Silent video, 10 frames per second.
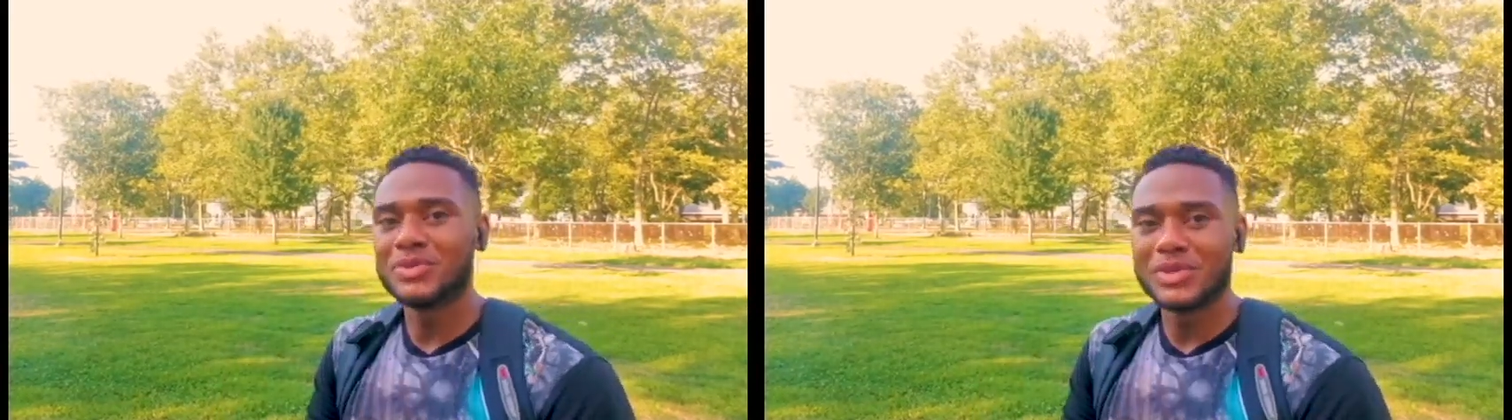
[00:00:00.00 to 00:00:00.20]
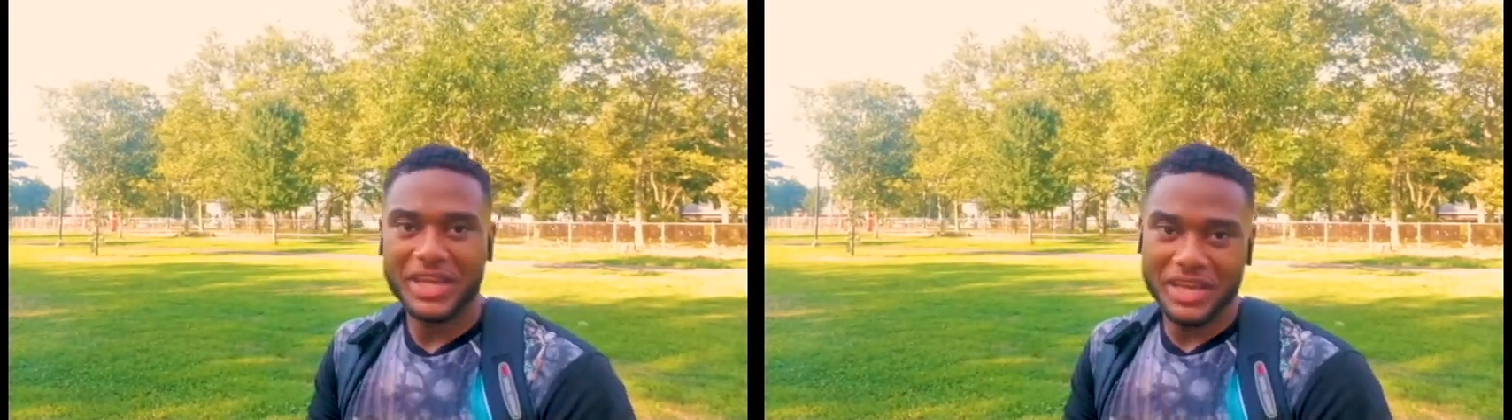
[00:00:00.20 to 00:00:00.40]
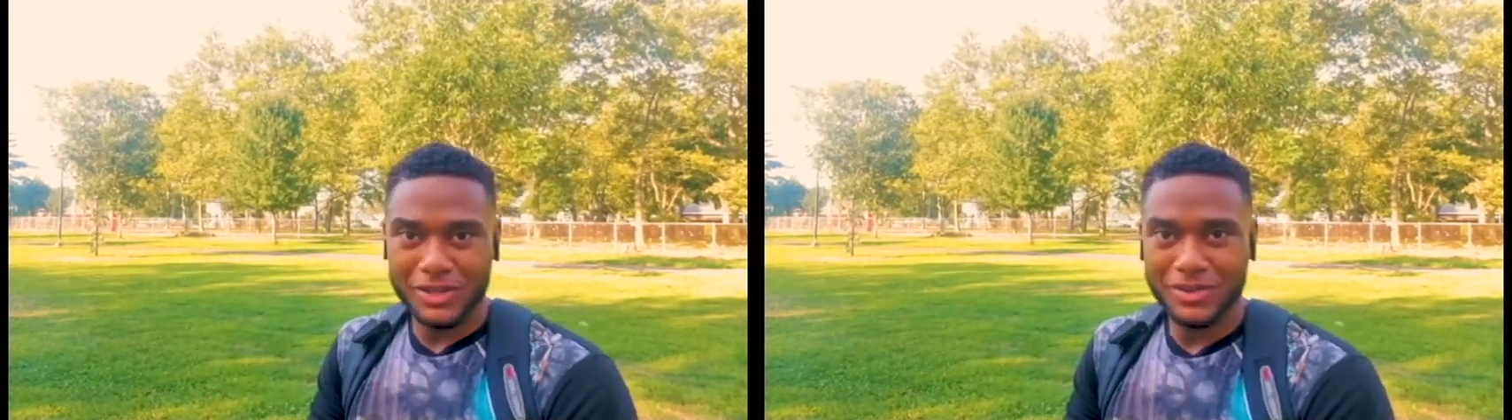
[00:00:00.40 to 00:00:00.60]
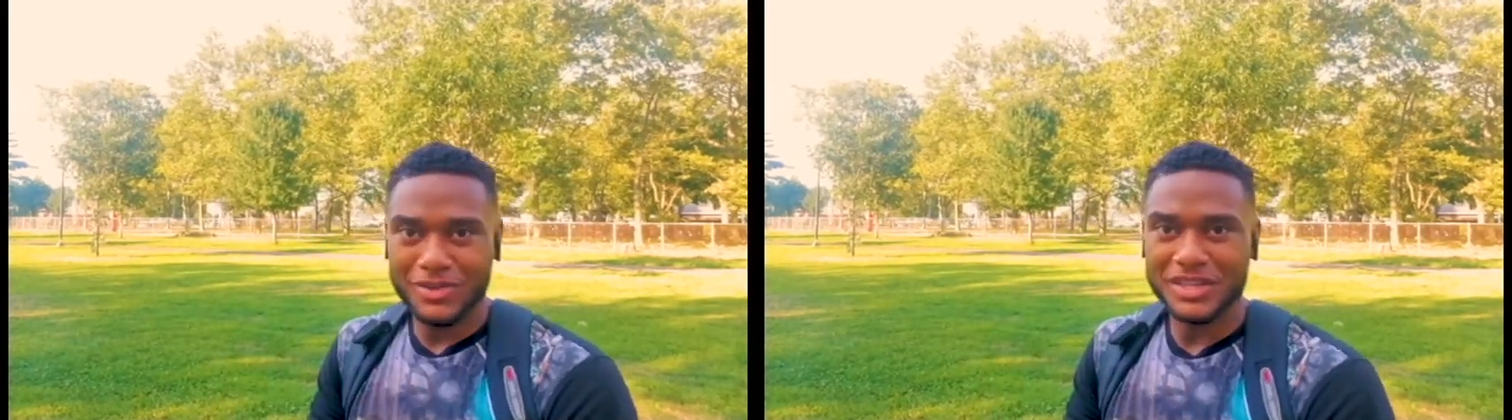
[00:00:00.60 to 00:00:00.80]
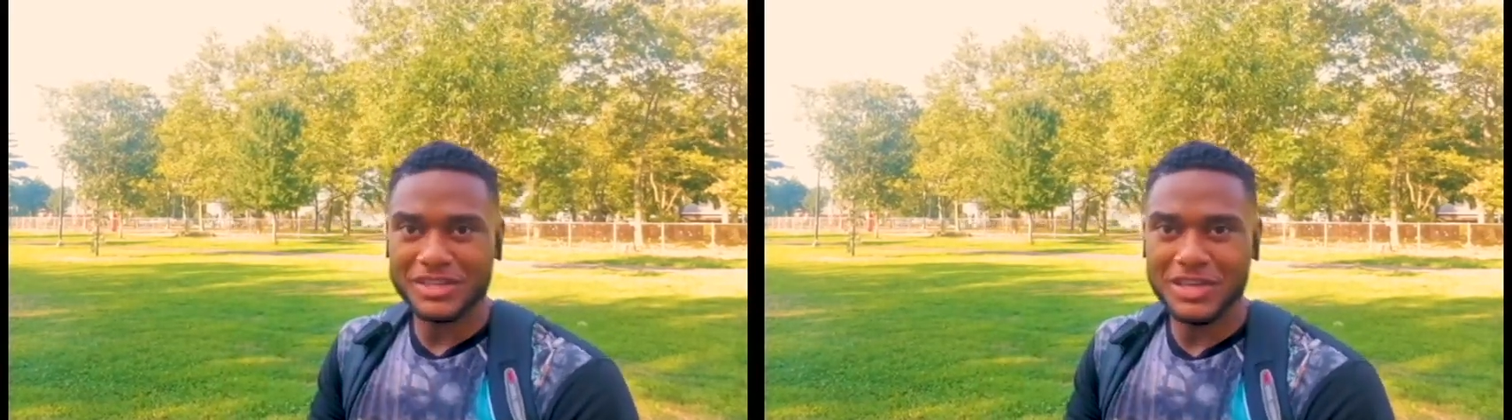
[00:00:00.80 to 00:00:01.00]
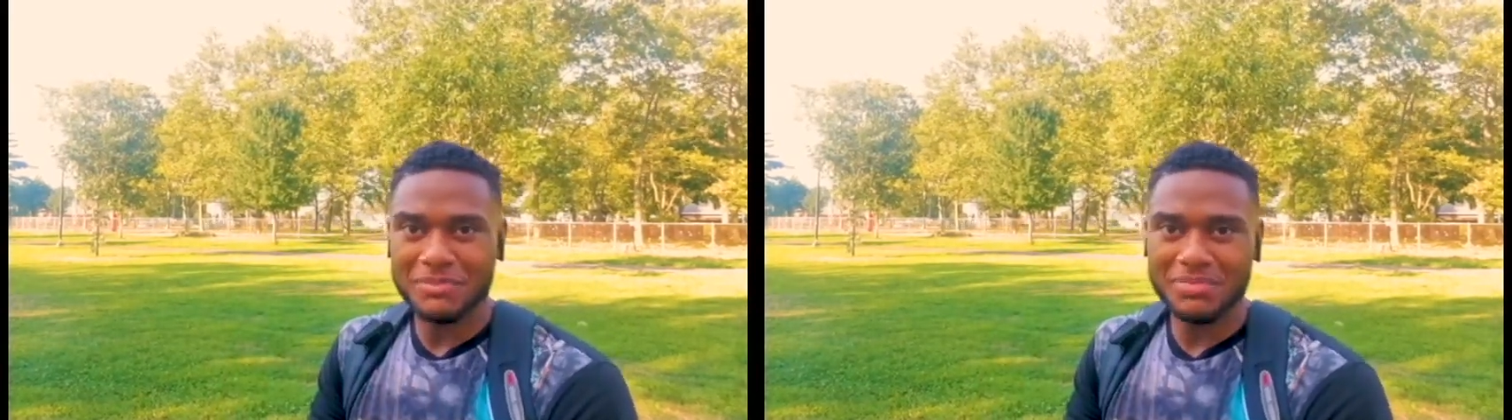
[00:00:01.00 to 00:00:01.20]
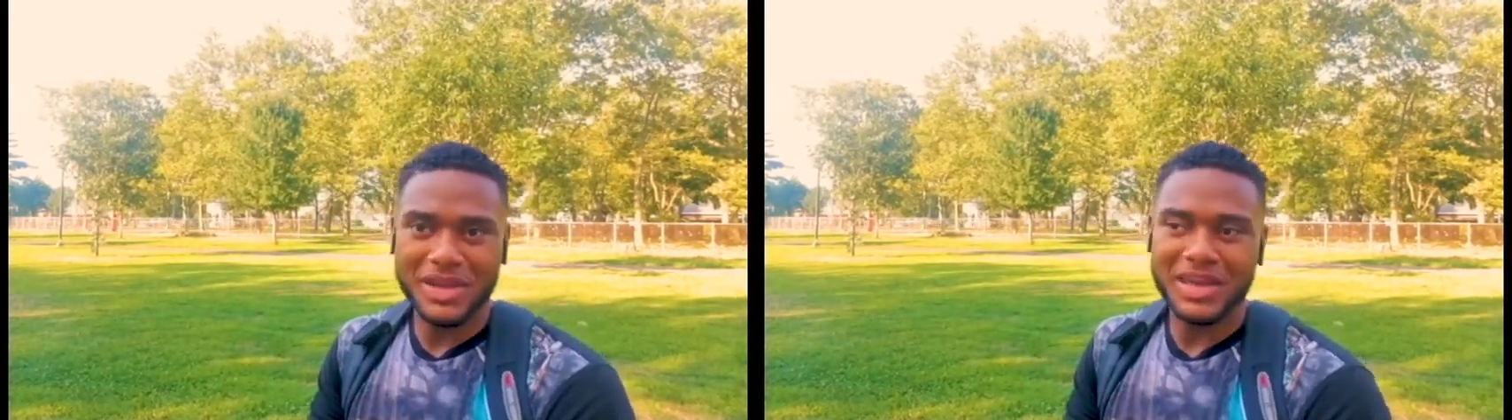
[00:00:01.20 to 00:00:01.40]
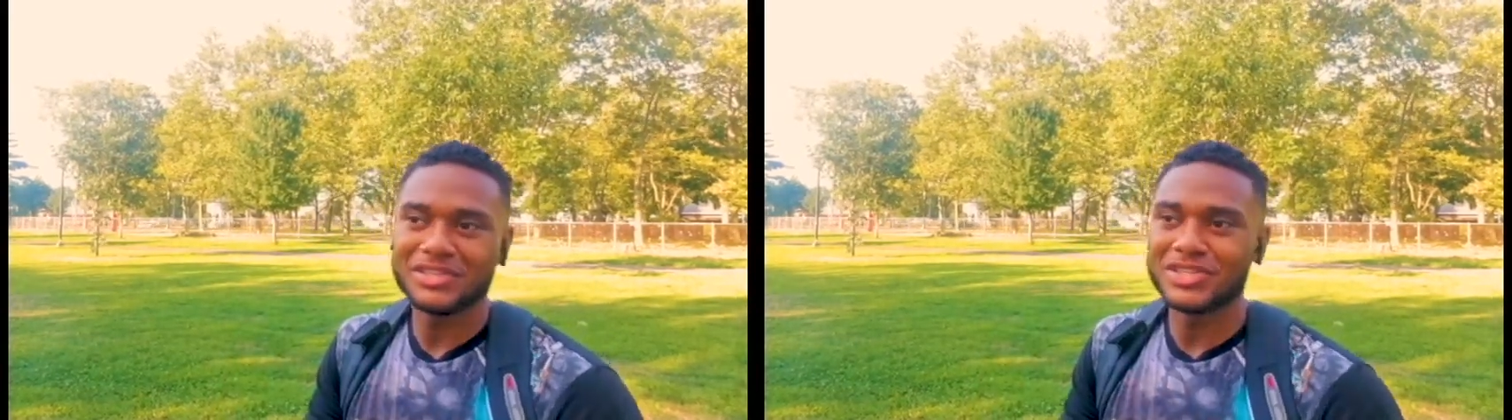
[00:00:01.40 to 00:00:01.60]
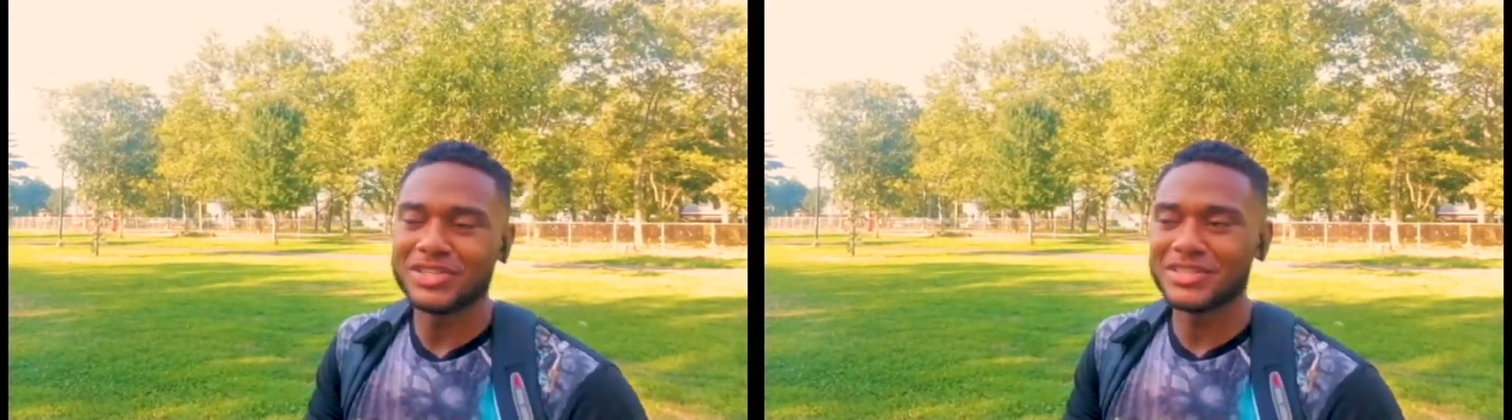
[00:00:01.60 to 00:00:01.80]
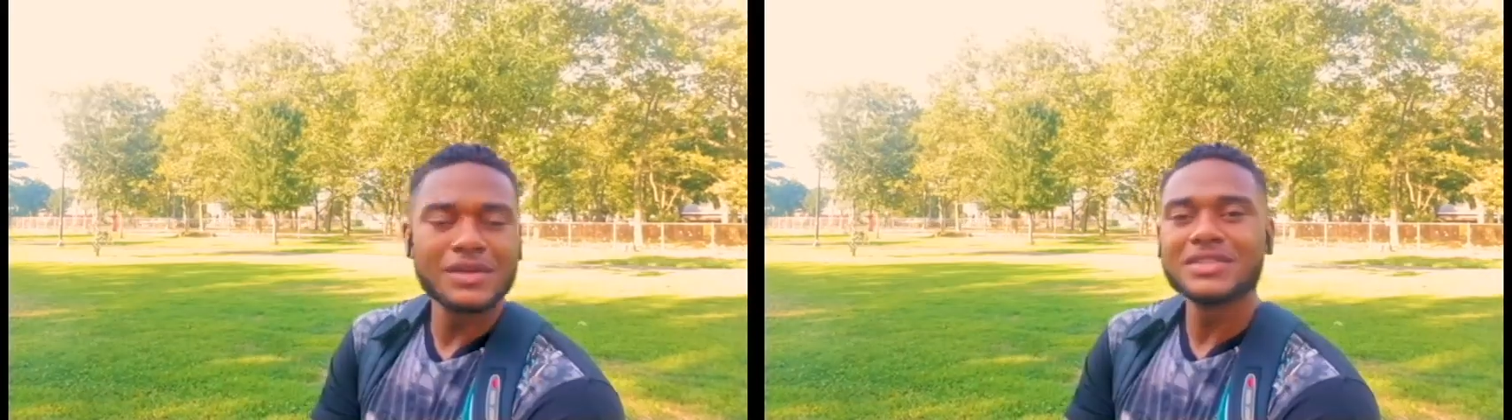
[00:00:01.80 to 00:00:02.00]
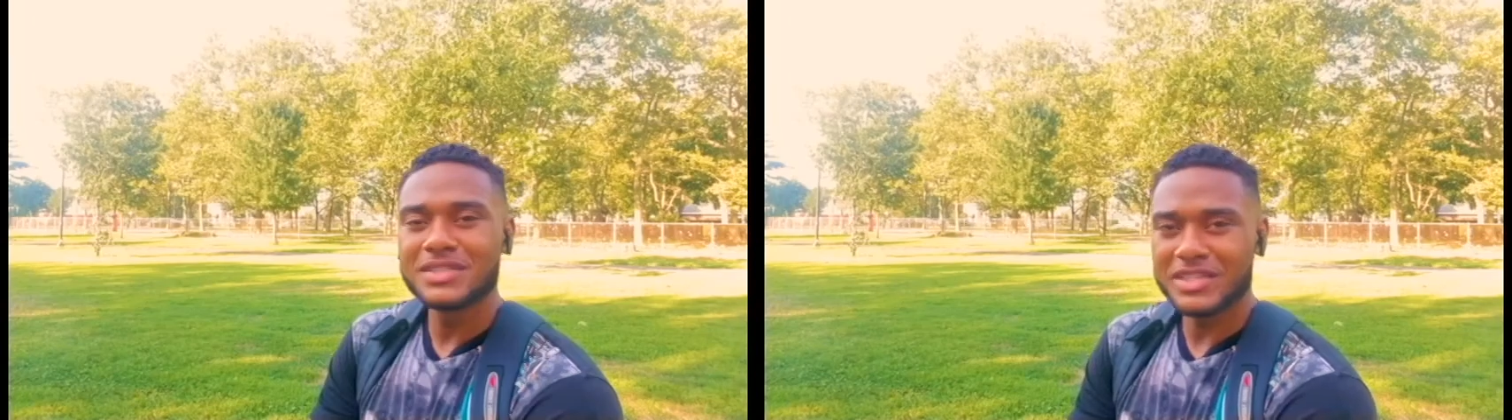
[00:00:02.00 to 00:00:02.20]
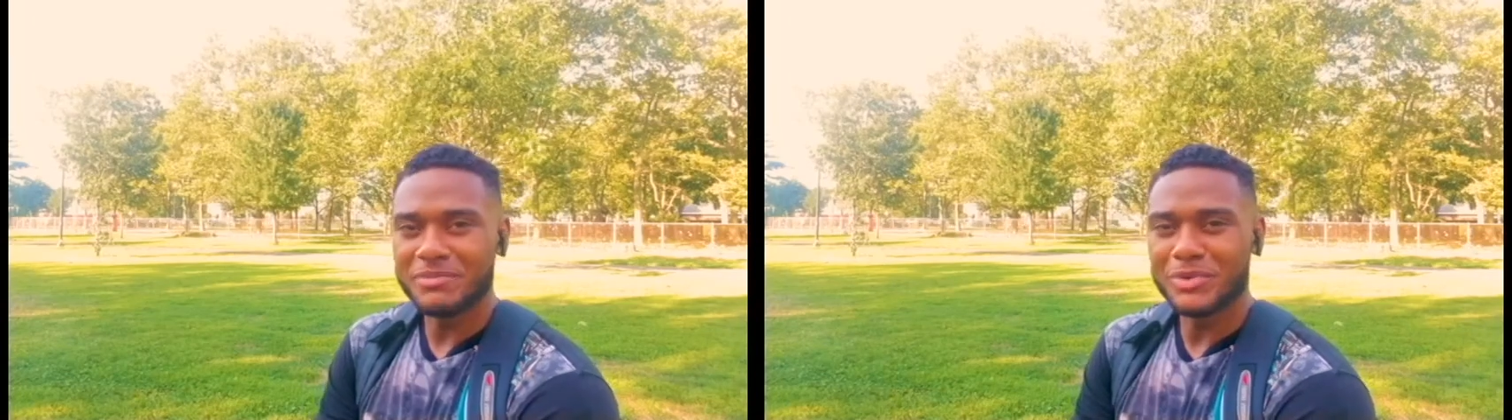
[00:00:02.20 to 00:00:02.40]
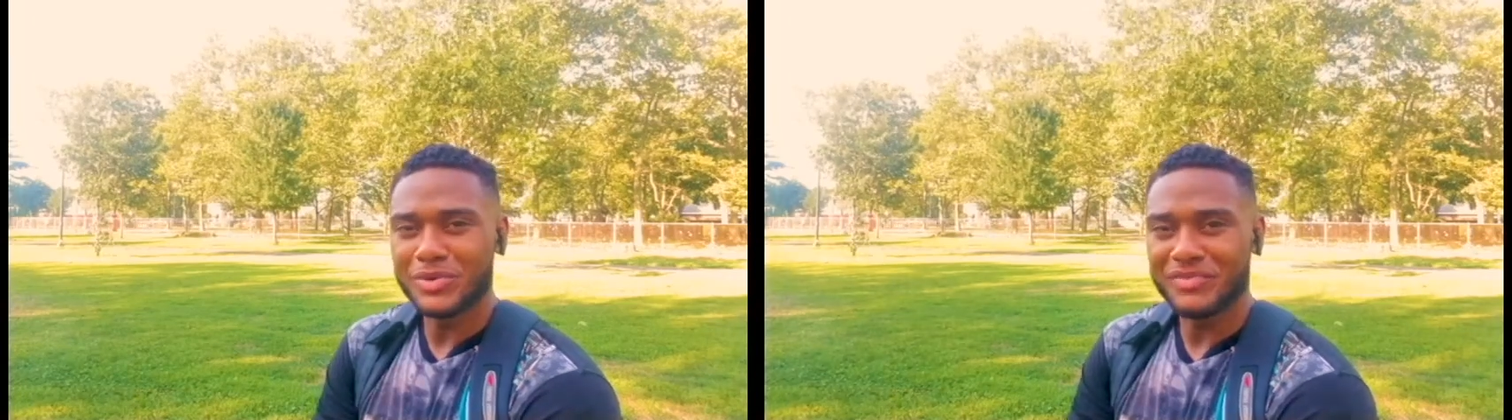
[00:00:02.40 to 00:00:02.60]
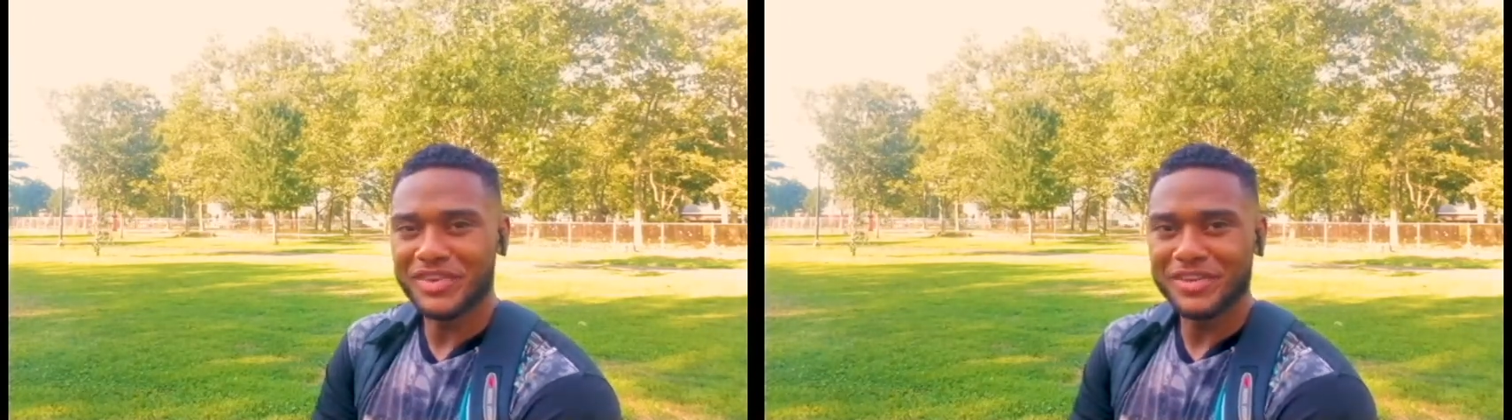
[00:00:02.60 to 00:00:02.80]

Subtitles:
like clear things up and just stay motivated.